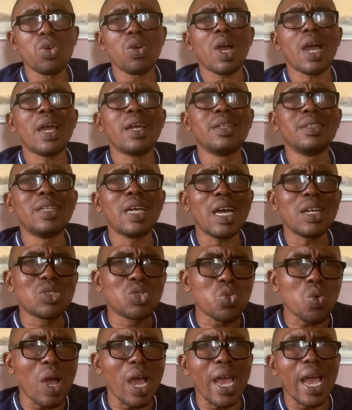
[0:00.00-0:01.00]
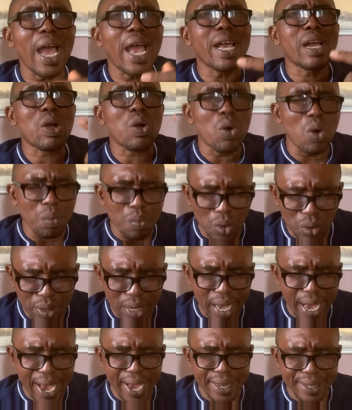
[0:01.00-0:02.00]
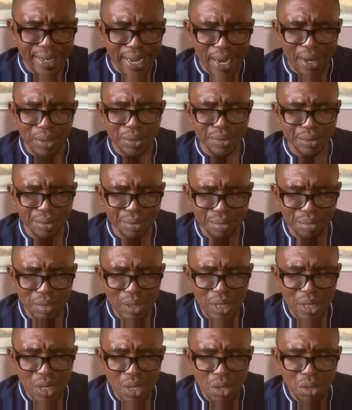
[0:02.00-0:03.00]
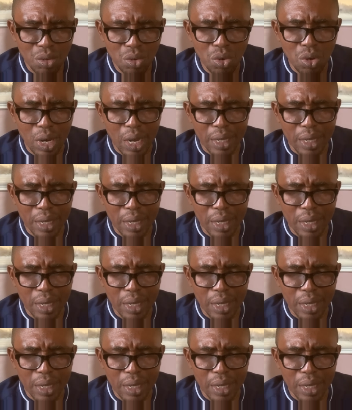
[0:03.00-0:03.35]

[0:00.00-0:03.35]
That's why I come on air now. Look